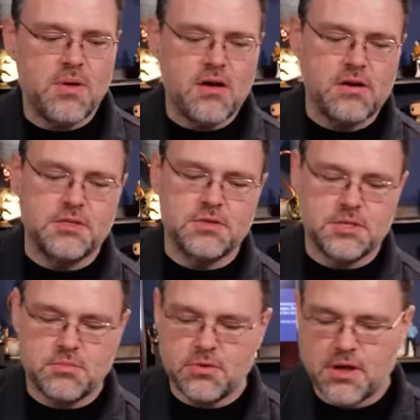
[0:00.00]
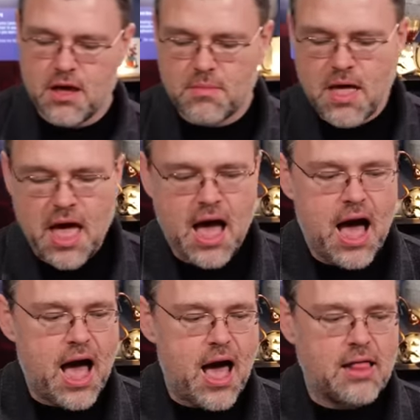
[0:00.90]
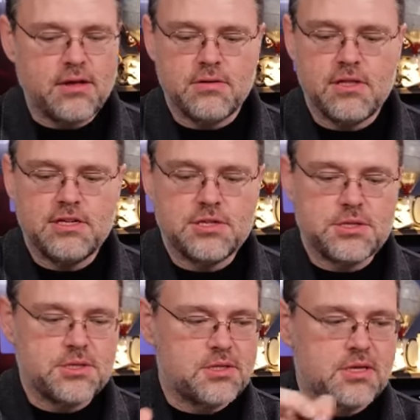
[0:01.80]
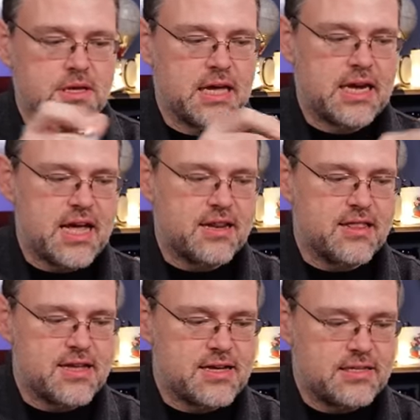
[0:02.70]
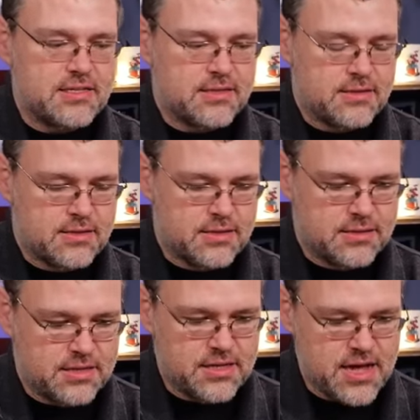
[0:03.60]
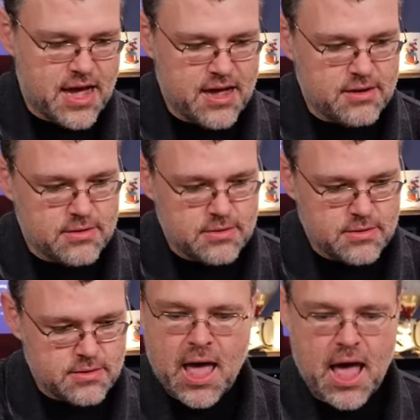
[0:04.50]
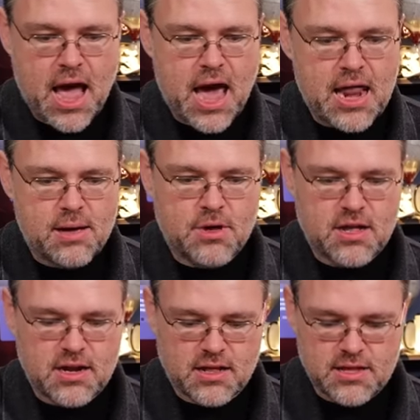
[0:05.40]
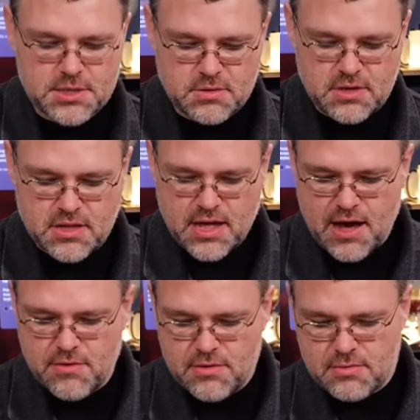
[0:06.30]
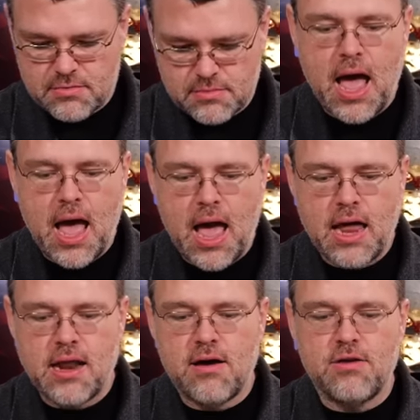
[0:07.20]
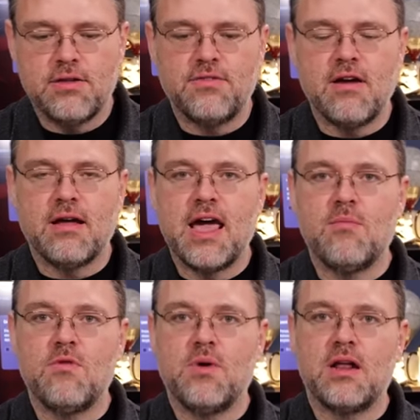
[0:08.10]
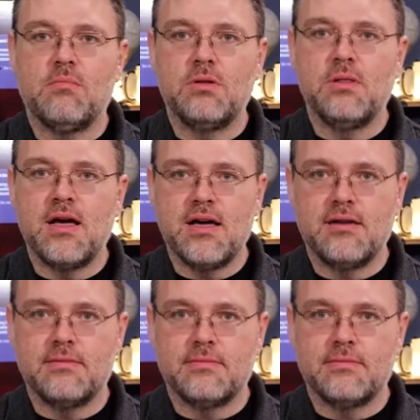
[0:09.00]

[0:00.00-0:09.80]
poe switch is booting up literally just connect this to that and i'm going to connect this one to that one and now you can see our camera we got a blue light